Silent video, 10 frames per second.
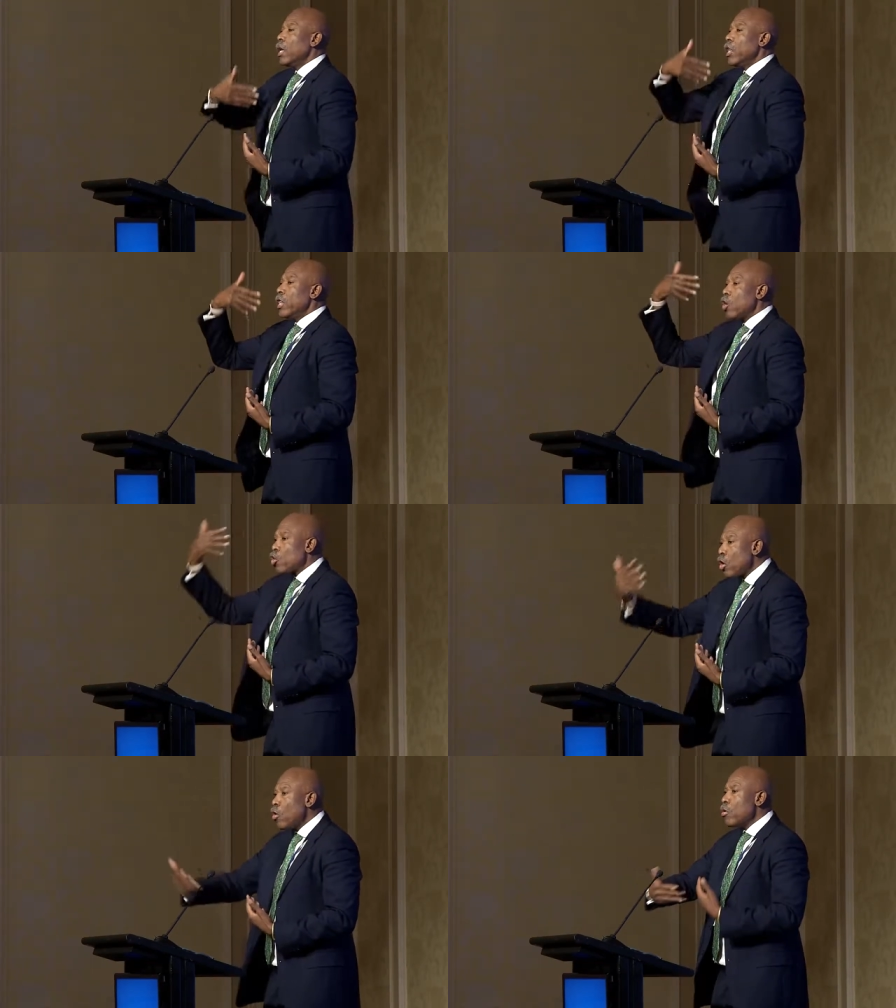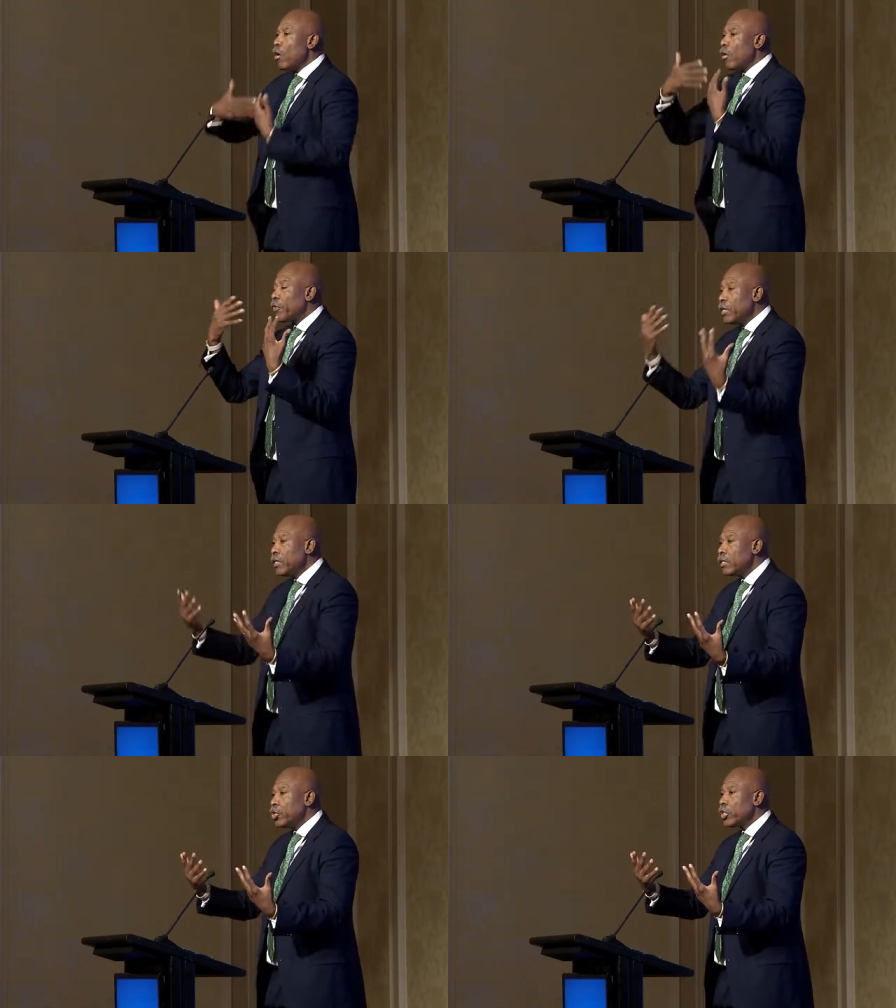the role of
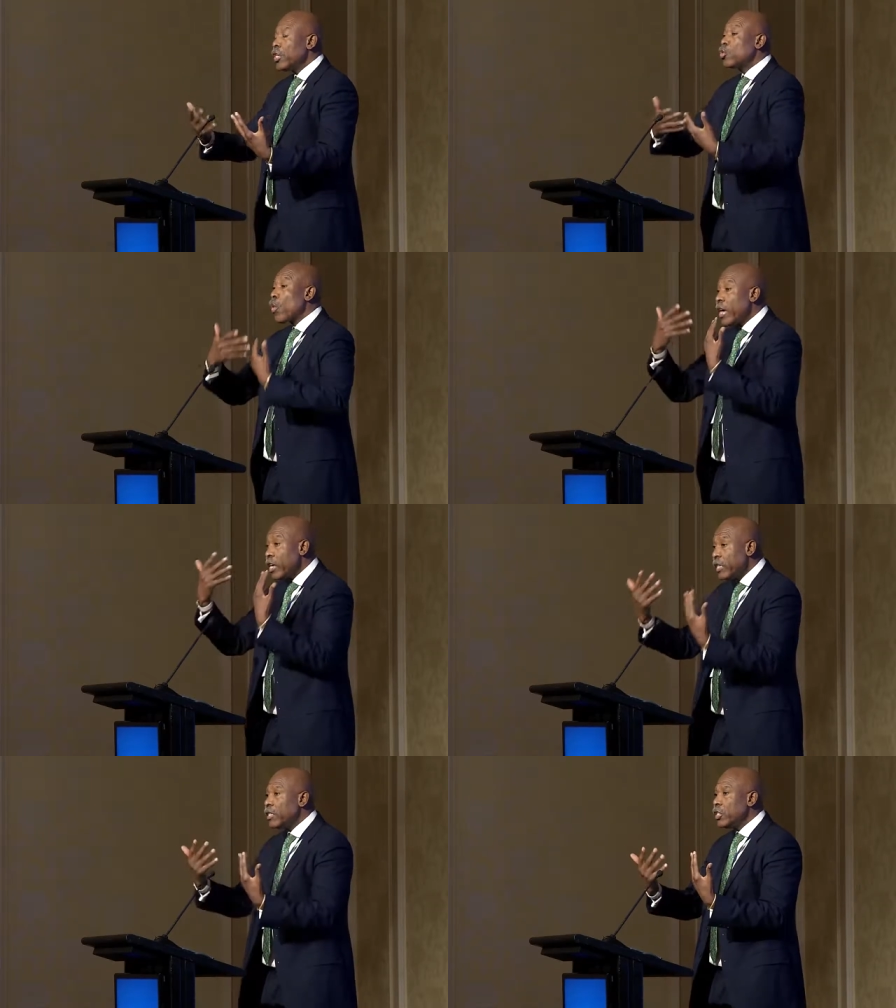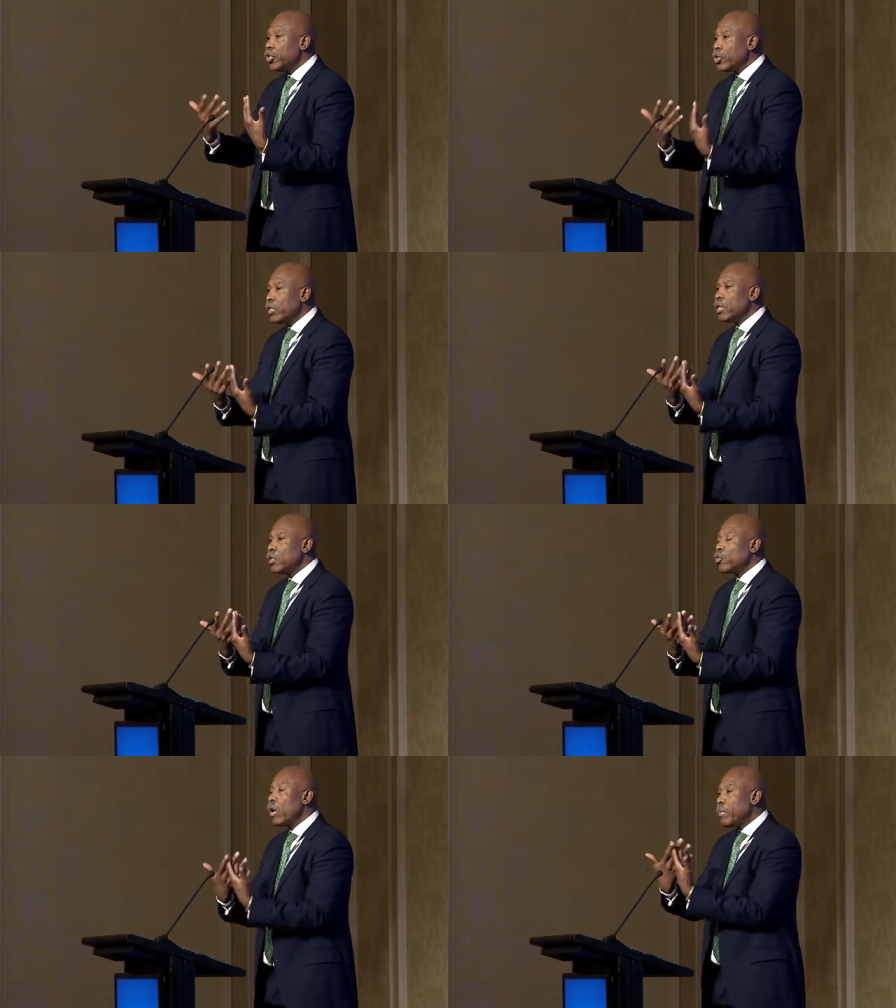institutions where
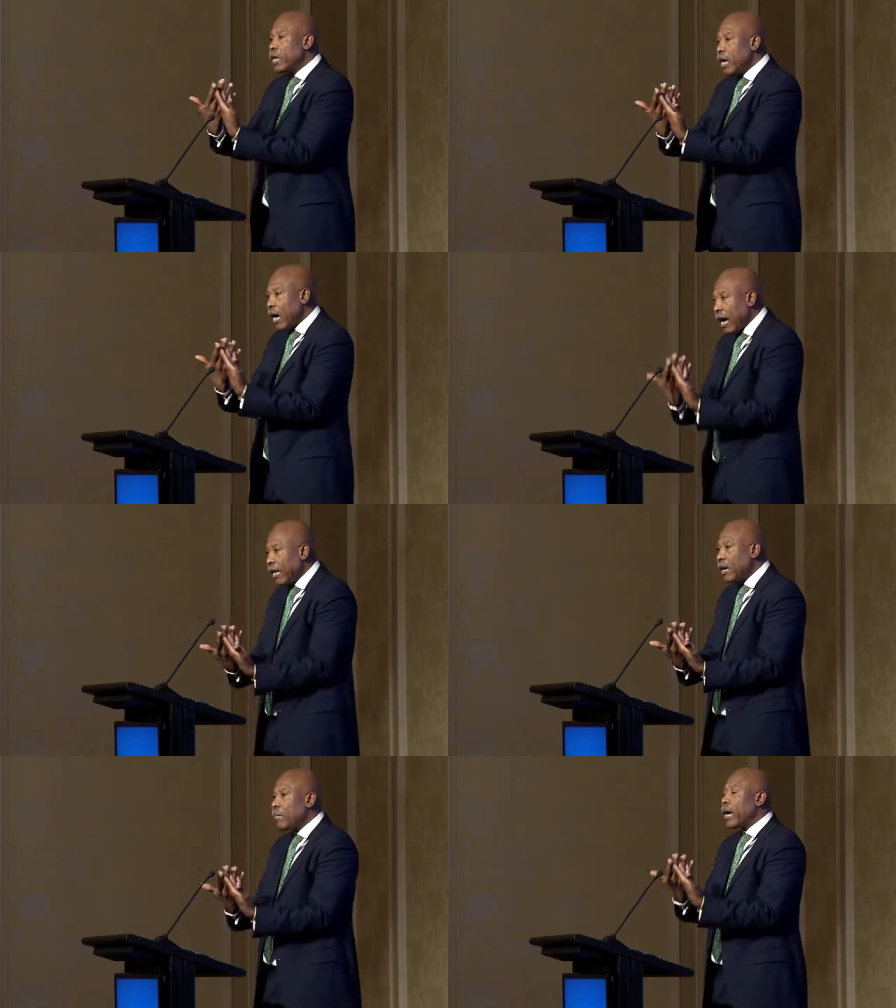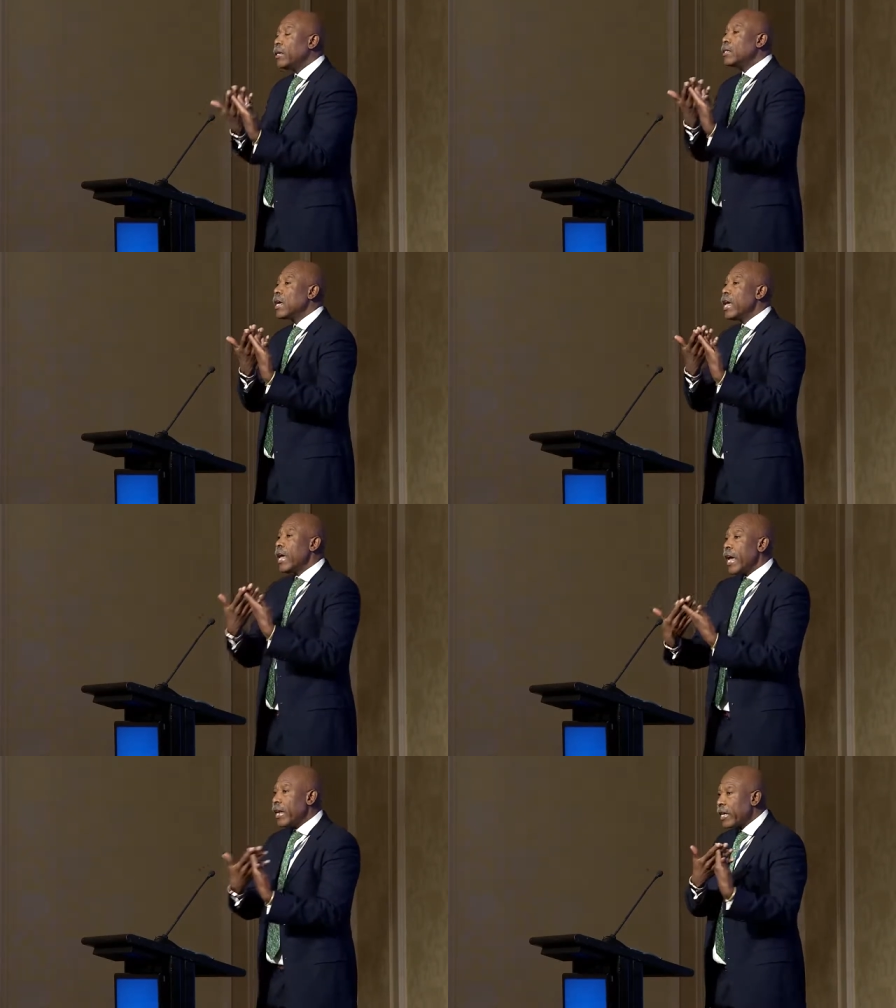institutions were being undermined
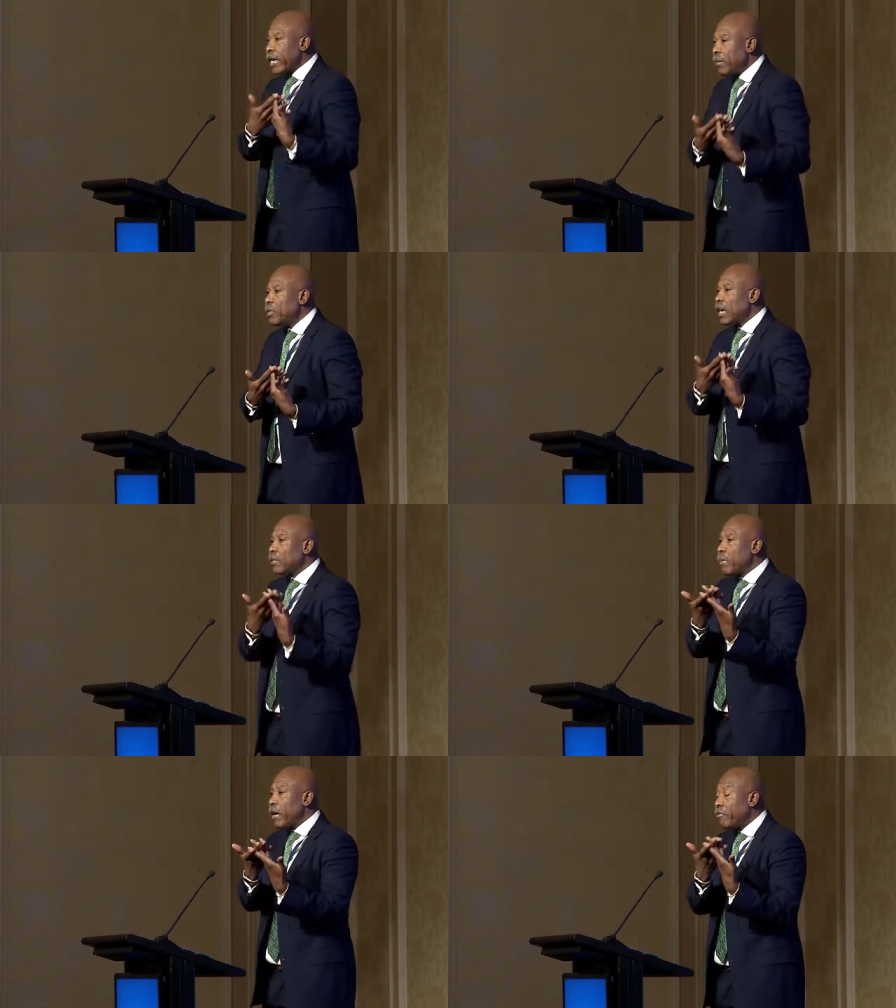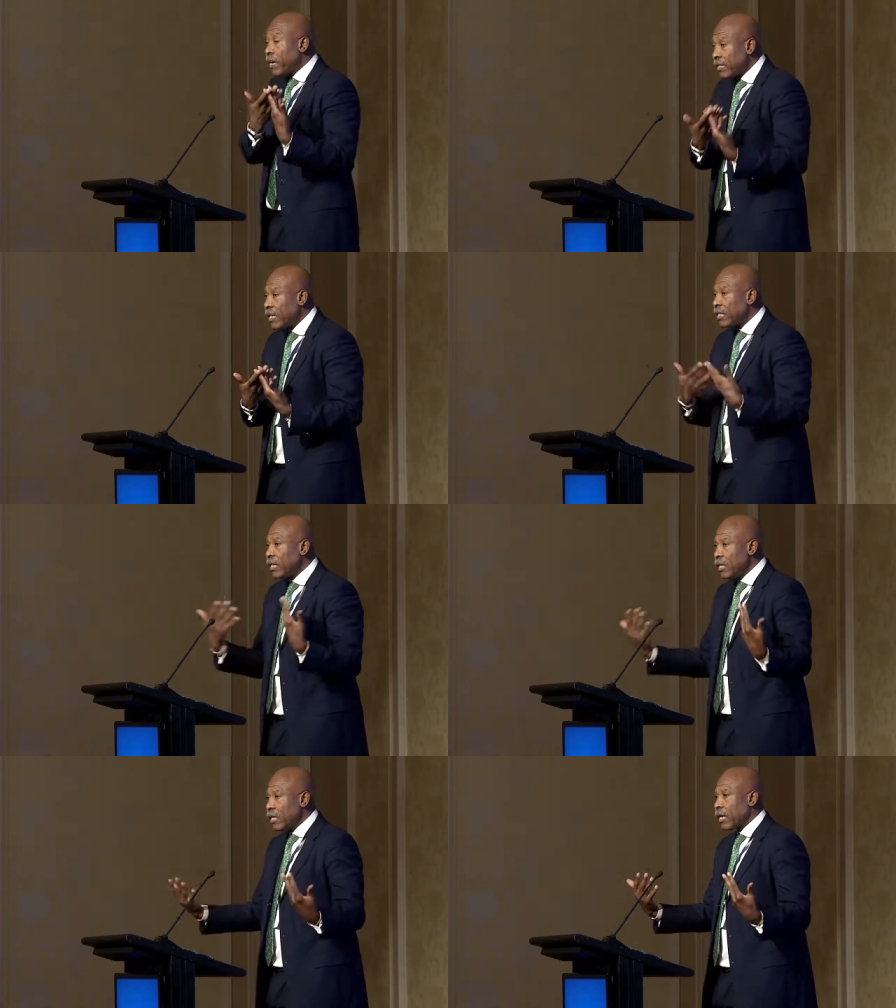and captured by vested
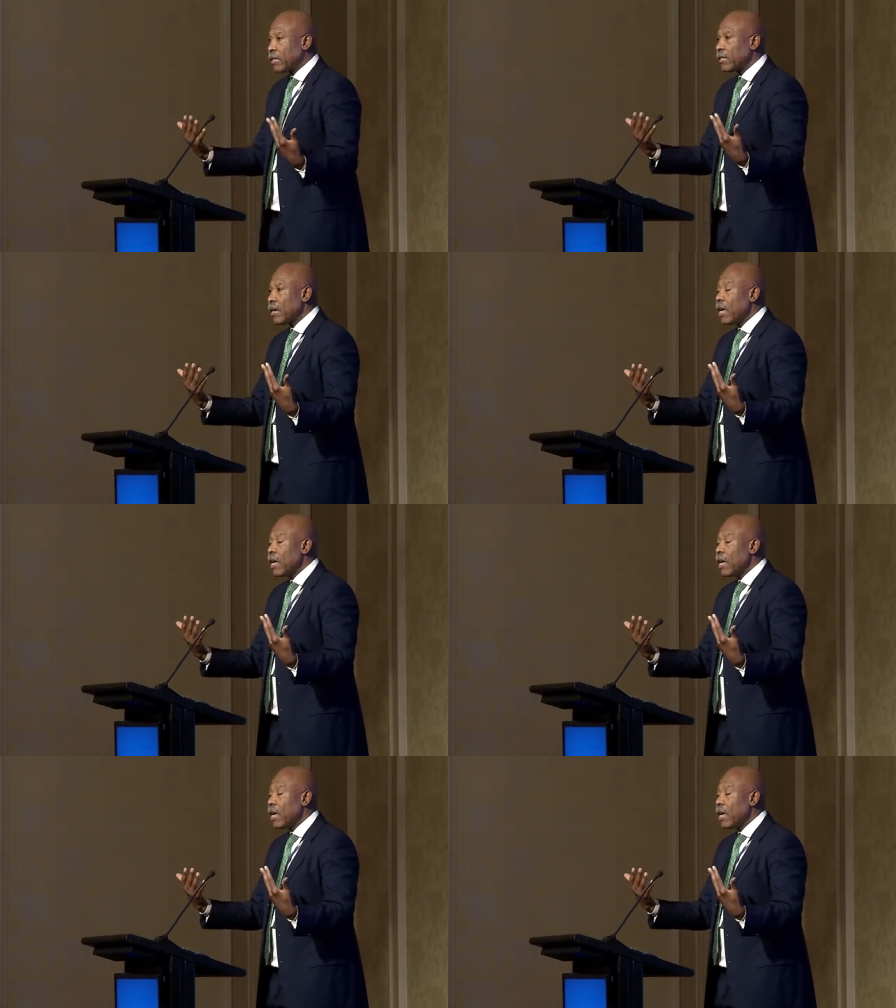interests